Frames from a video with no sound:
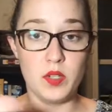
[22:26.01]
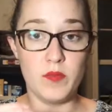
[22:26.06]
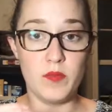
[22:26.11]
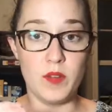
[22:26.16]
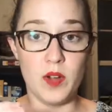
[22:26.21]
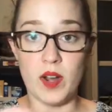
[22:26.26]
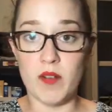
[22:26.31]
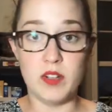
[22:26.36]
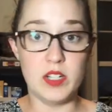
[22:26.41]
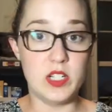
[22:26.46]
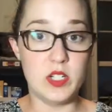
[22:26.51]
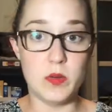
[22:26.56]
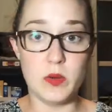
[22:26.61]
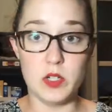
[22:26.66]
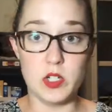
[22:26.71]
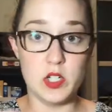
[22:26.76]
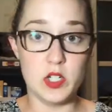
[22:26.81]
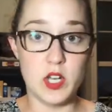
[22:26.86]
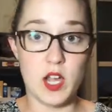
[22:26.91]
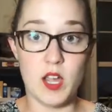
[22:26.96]
for every
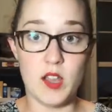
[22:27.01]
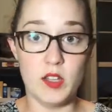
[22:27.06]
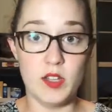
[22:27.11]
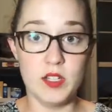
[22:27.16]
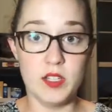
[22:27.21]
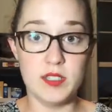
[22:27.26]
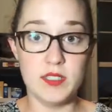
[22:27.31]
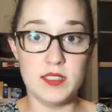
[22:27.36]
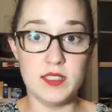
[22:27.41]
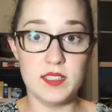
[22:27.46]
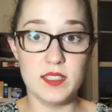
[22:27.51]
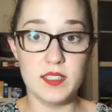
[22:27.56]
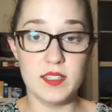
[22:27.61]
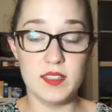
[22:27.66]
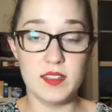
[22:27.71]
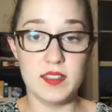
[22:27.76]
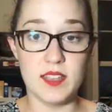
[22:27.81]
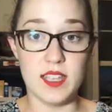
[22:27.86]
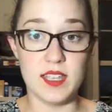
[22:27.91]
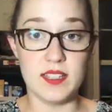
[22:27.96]
$200
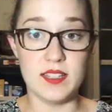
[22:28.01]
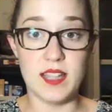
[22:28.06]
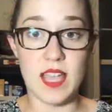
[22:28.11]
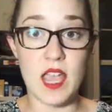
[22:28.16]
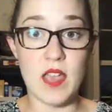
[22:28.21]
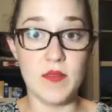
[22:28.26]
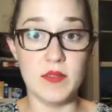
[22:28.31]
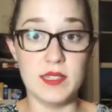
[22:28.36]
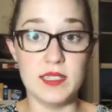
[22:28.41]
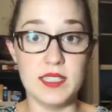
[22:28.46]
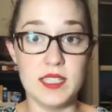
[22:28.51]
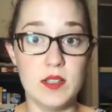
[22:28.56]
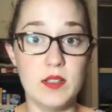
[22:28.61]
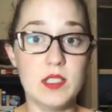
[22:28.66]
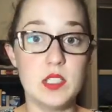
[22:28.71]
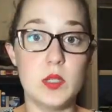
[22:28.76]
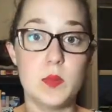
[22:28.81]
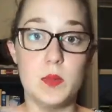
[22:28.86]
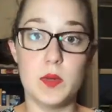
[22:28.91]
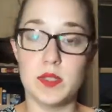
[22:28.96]
they have in
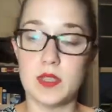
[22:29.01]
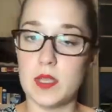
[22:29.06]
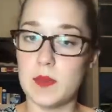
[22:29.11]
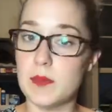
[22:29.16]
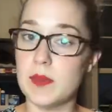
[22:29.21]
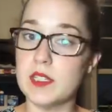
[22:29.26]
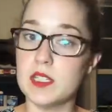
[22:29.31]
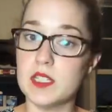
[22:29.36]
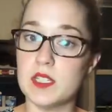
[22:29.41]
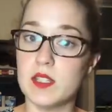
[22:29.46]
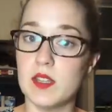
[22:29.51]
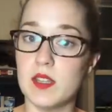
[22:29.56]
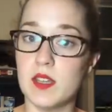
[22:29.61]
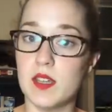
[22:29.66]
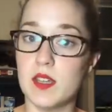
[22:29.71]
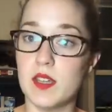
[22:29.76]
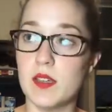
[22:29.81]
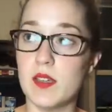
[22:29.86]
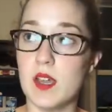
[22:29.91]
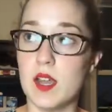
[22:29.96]
sales, you put them into
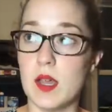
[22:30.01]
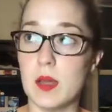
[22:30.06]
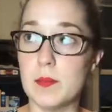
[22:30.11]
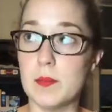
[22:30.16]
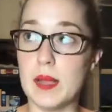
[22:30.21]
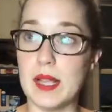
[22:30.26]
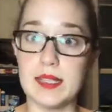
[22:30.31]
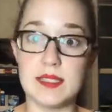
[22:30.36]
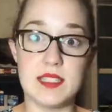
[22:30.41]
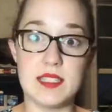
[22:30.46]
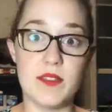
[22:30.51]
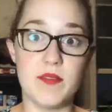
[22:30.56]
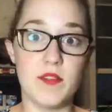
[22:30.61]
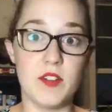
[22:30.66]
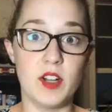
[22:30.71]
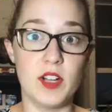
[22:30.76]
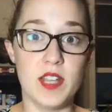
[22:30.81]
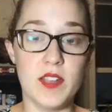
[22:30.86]
the basket for a